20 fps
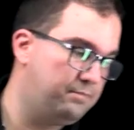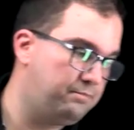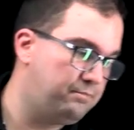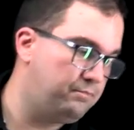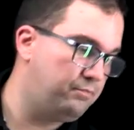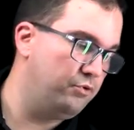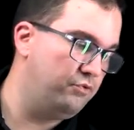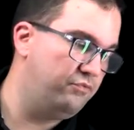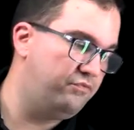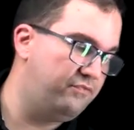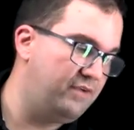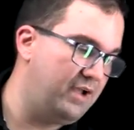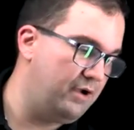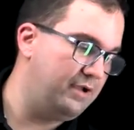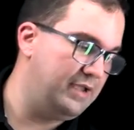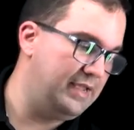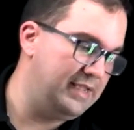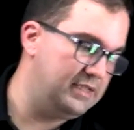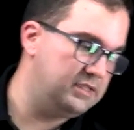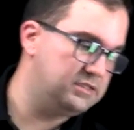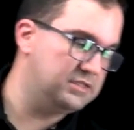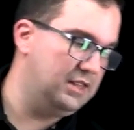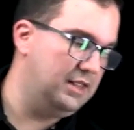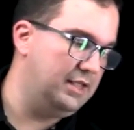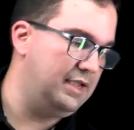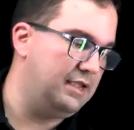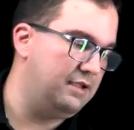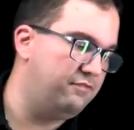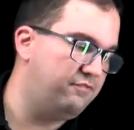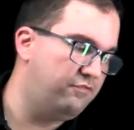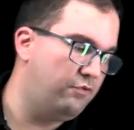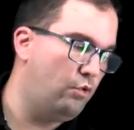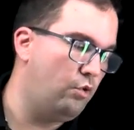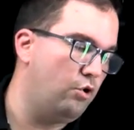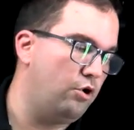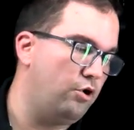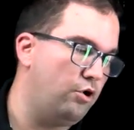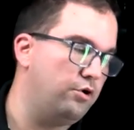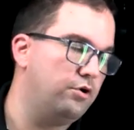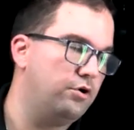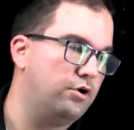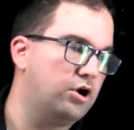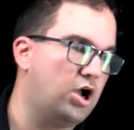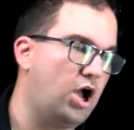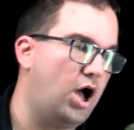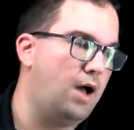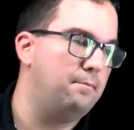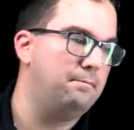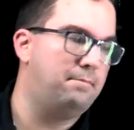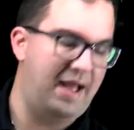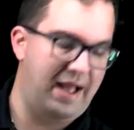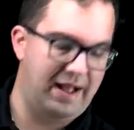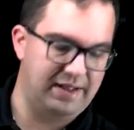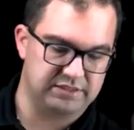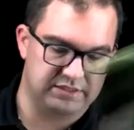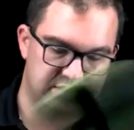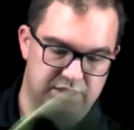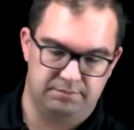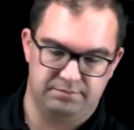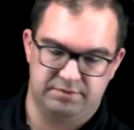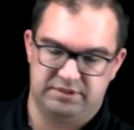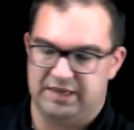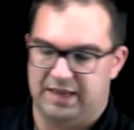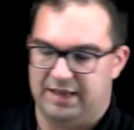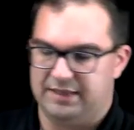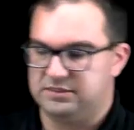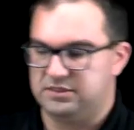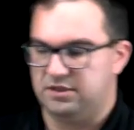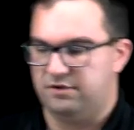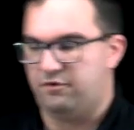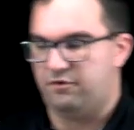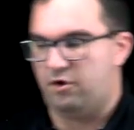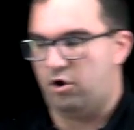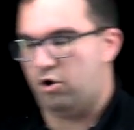proof very easily for compact subsets of